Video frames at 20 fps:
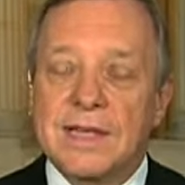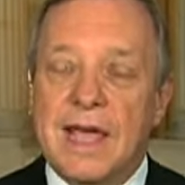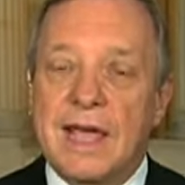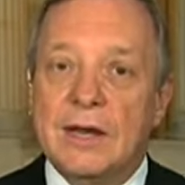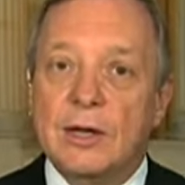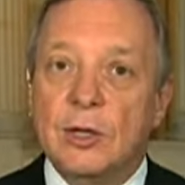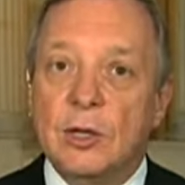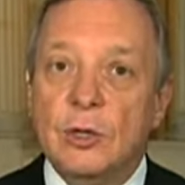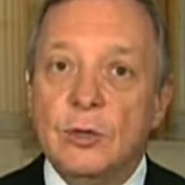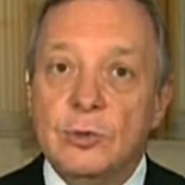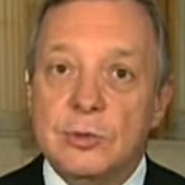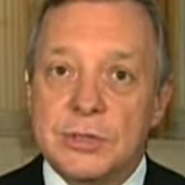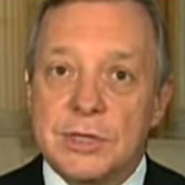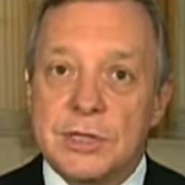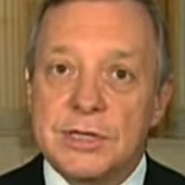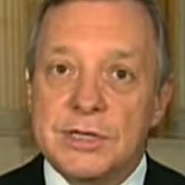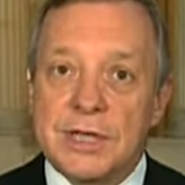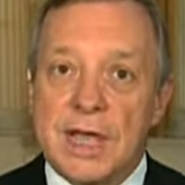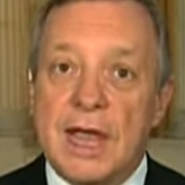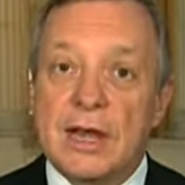and
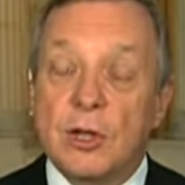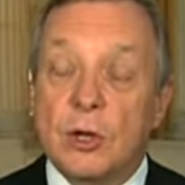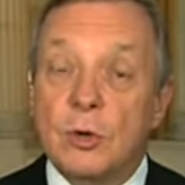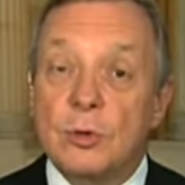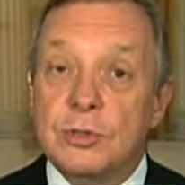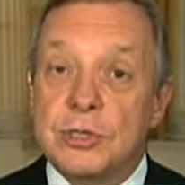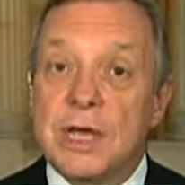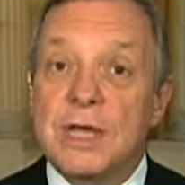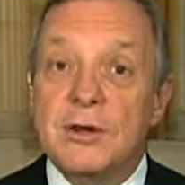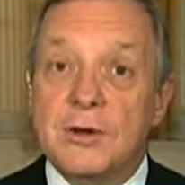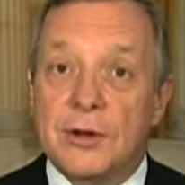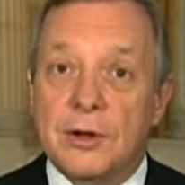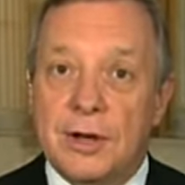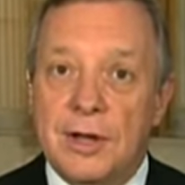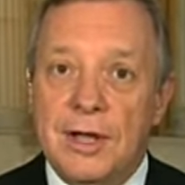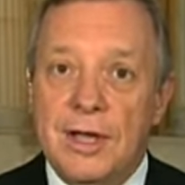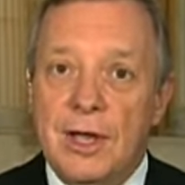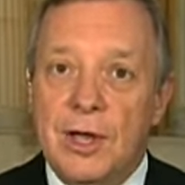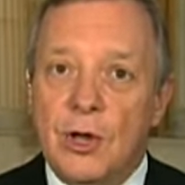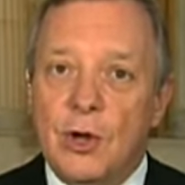loses and goes under.
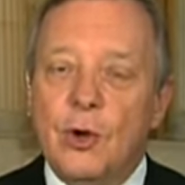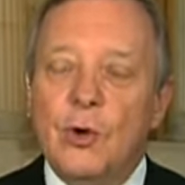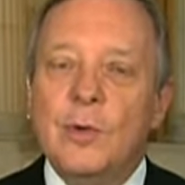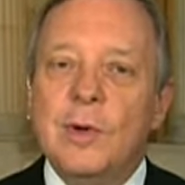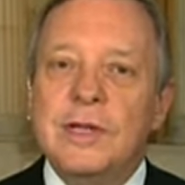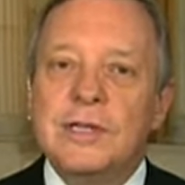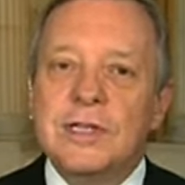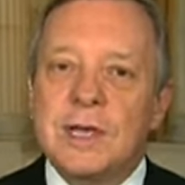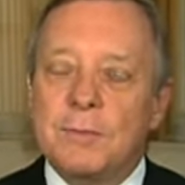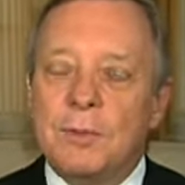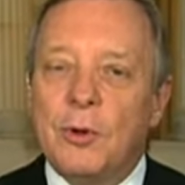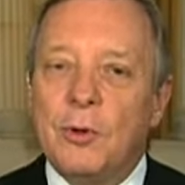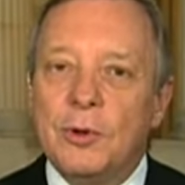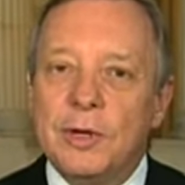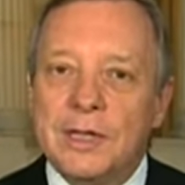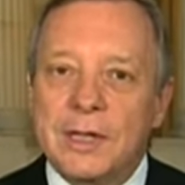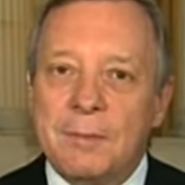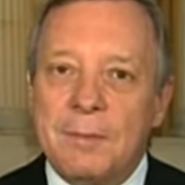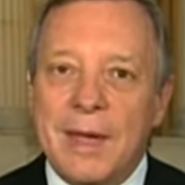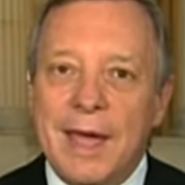Who ends up
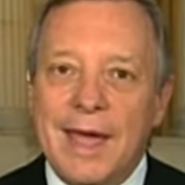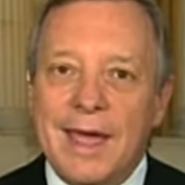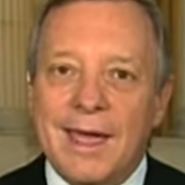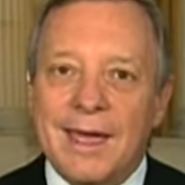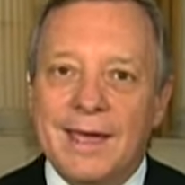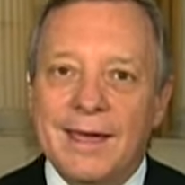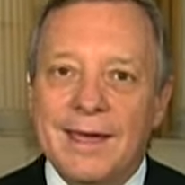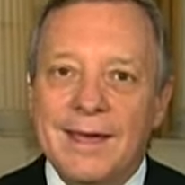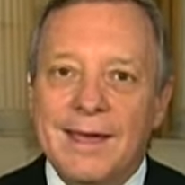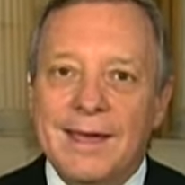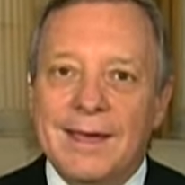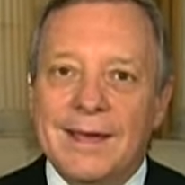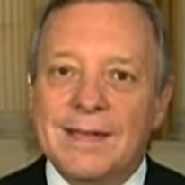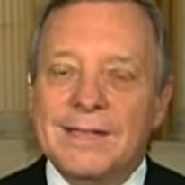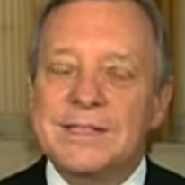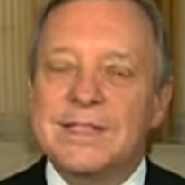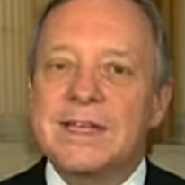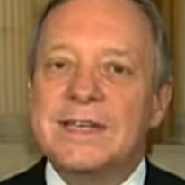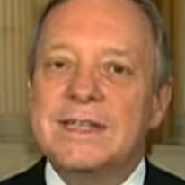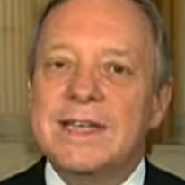holding the bag?
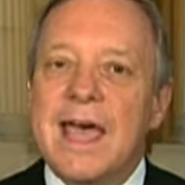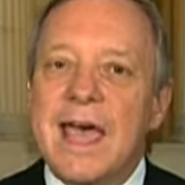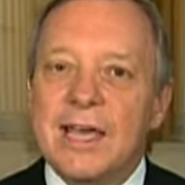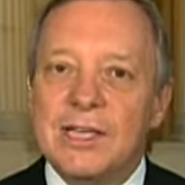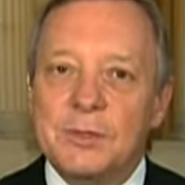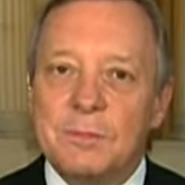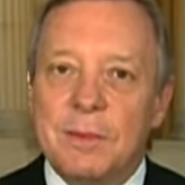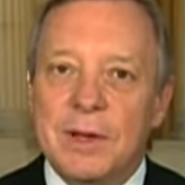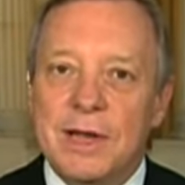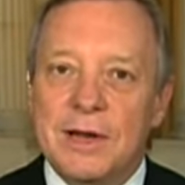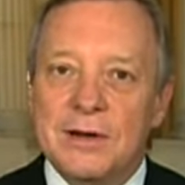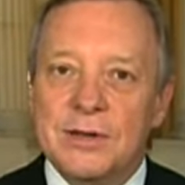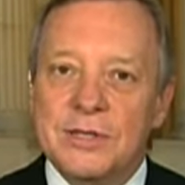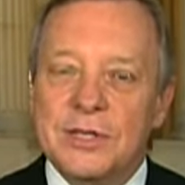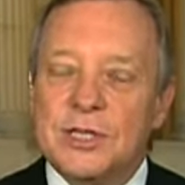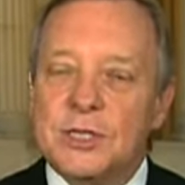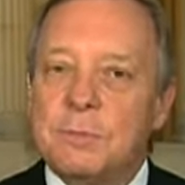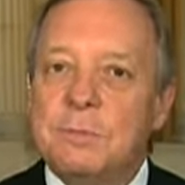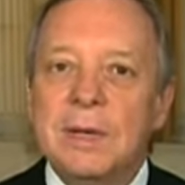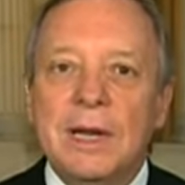It's the taxpayers,
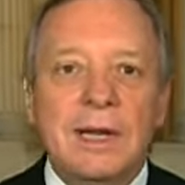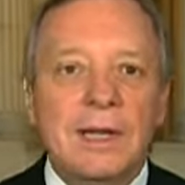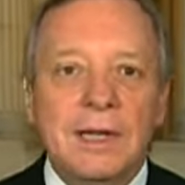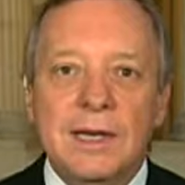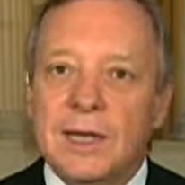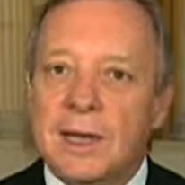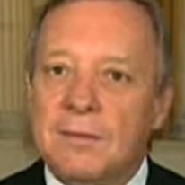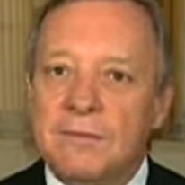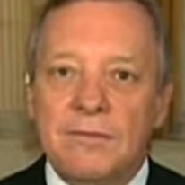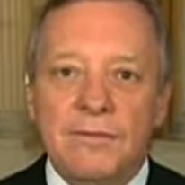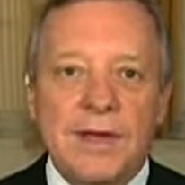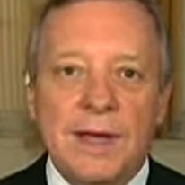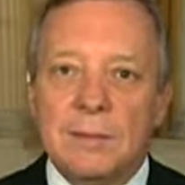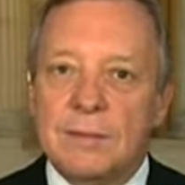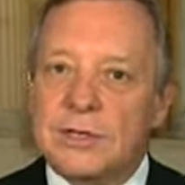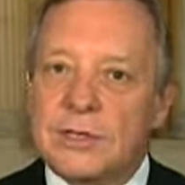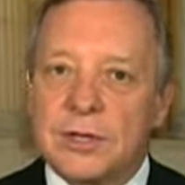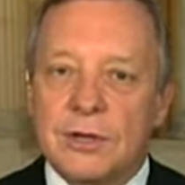it's middle income families